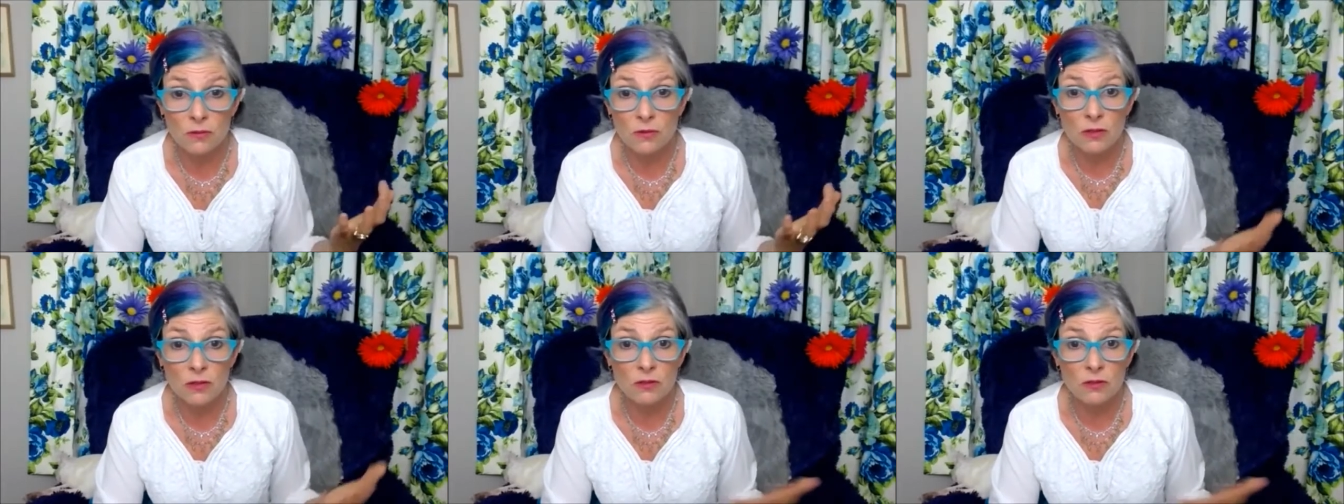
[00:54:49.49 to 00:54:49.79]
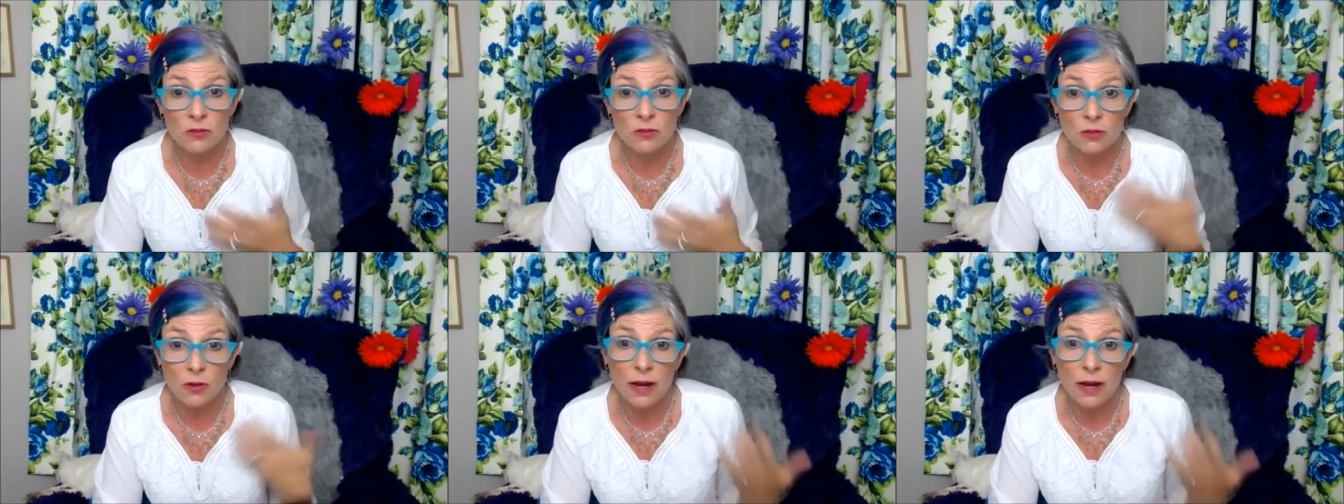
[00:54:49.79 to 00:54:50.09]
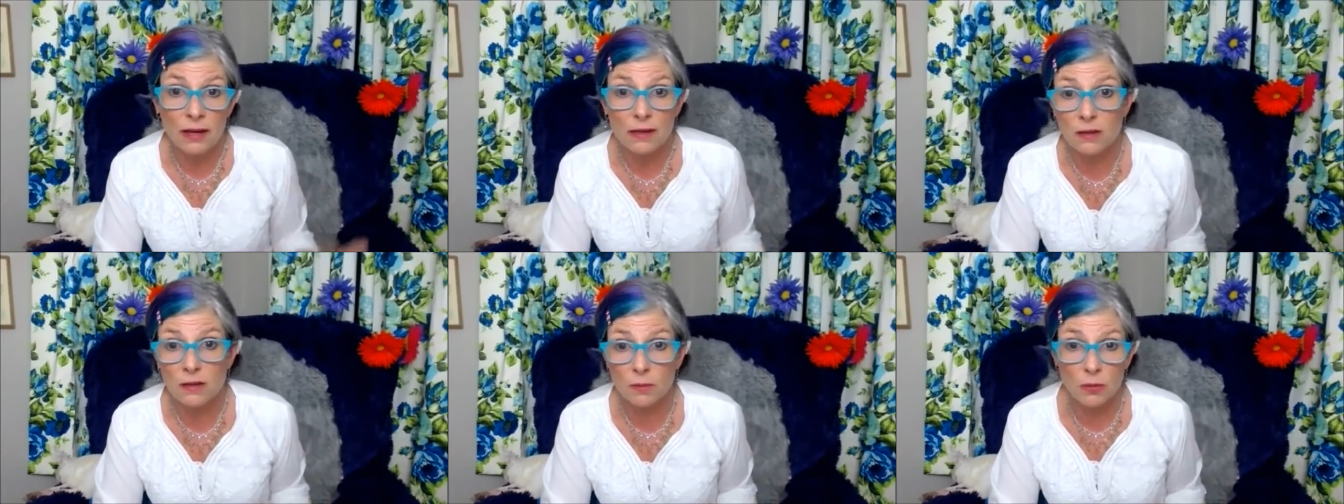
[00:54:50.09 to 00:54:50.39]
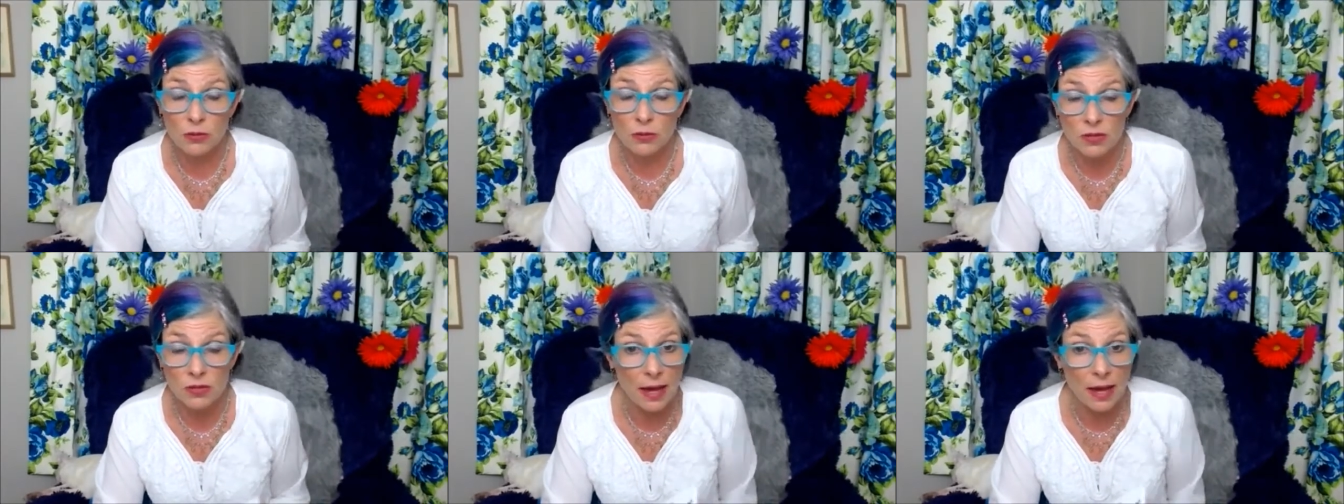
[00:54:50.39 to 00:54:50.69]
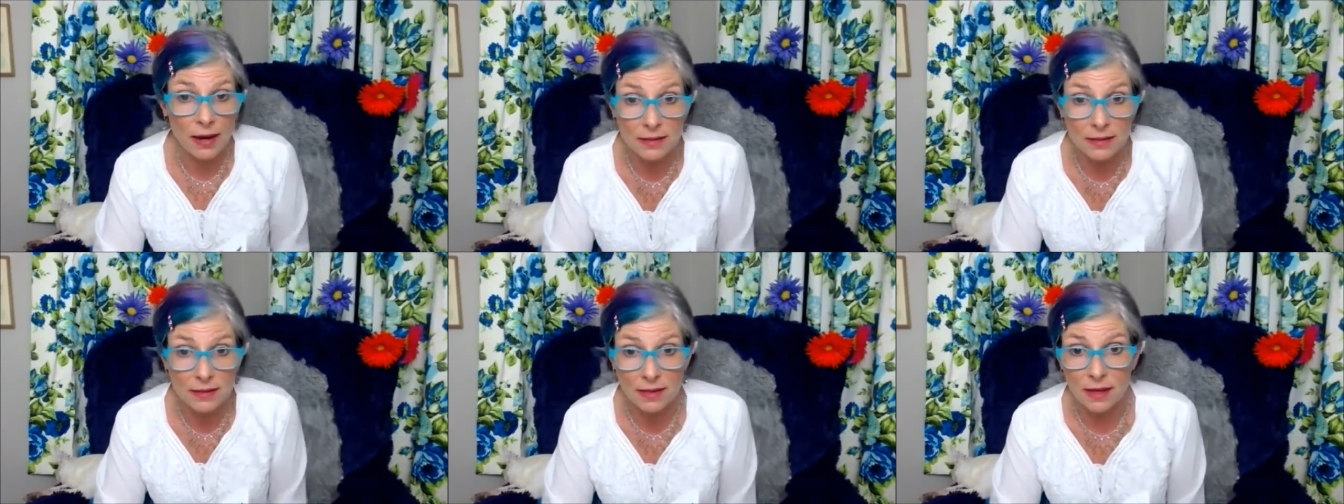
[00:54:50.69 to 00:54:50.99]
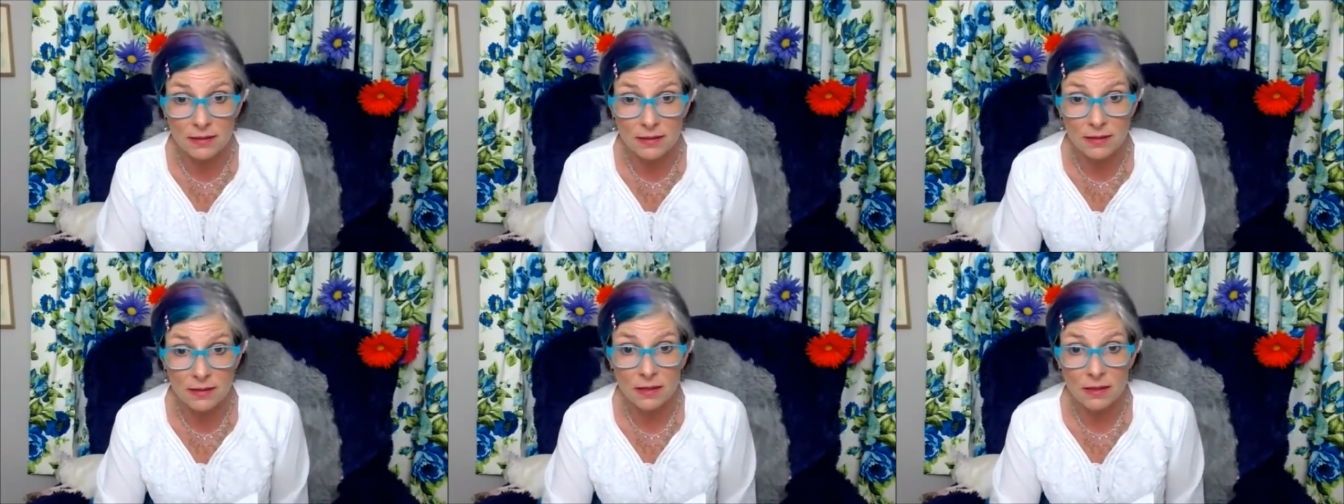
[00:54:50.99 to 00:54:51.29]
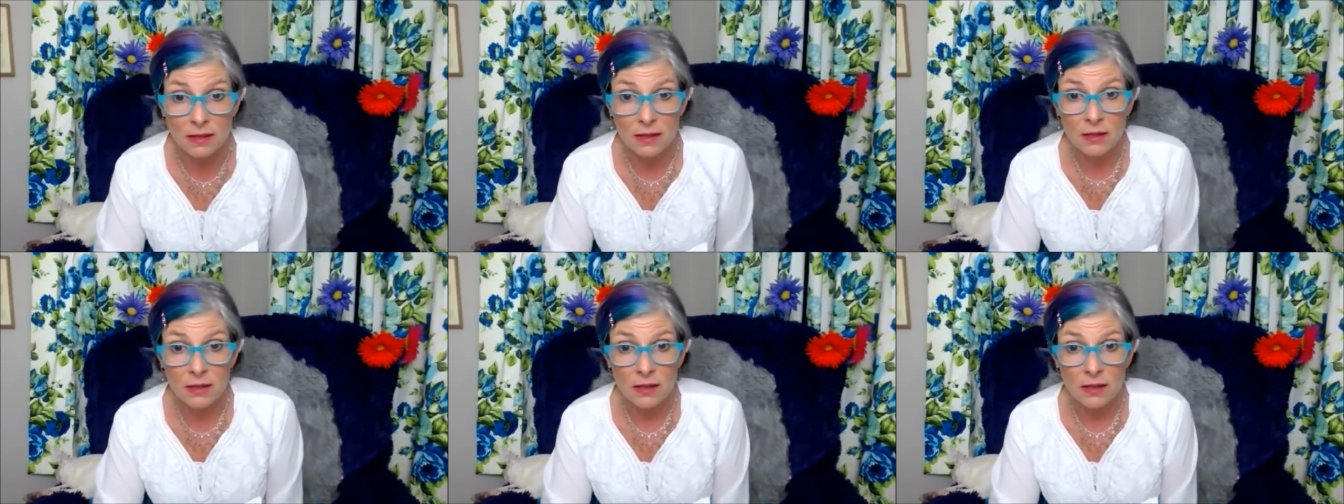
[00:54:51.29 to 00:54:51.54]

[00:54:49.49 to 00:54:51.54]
it's trying to protect us